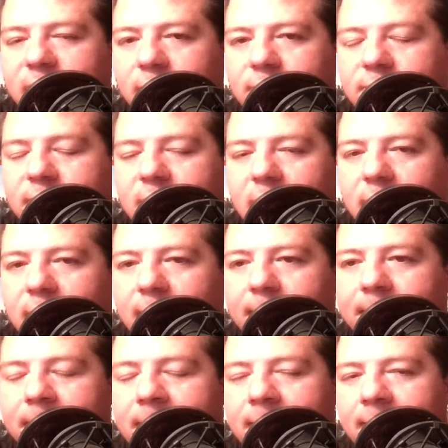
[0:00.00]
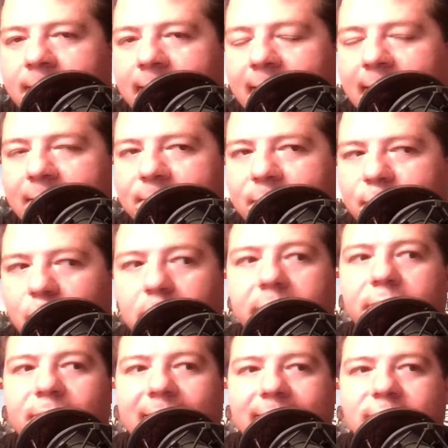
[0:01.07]
Solo Sikoa and
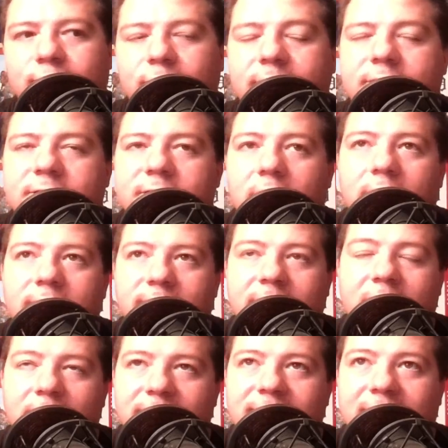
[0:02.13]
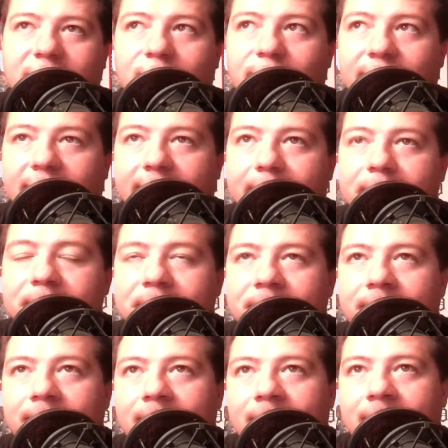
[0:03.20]
Roman Reigns, which Solo Sikoa is going to win.
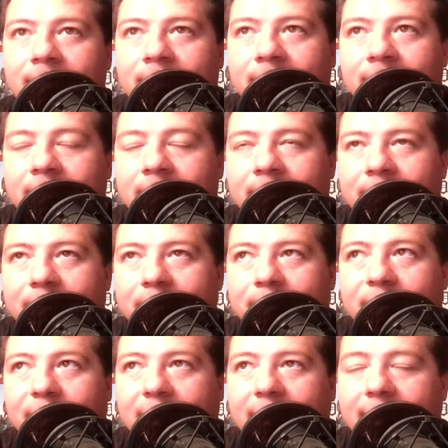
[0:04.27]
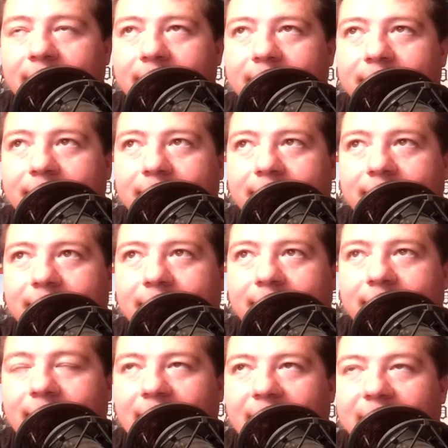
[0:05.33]
But
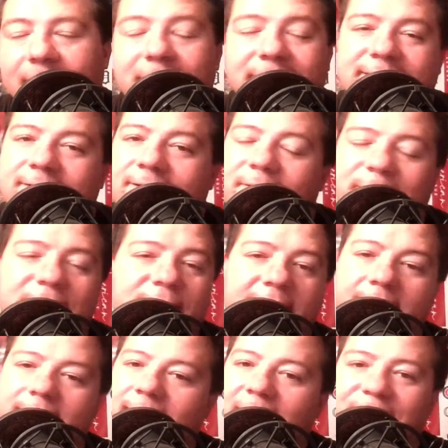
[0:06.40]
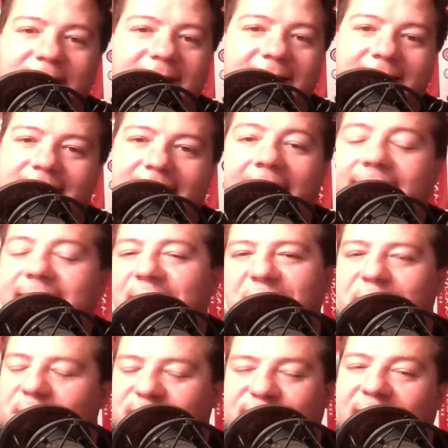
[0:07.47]
I don't know. It's going to be great. I feel like I can't
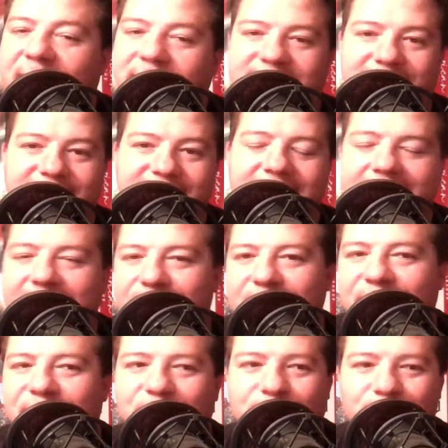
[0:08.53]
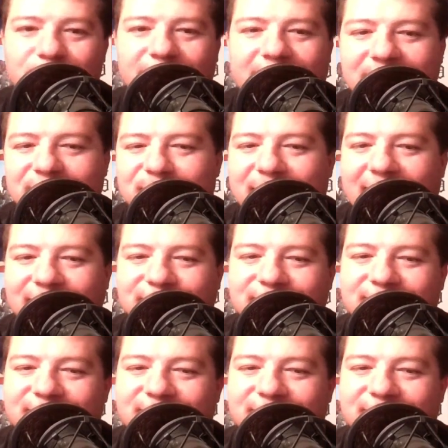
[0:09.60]
wait for Survivor Series. I can't wait for the War Games match.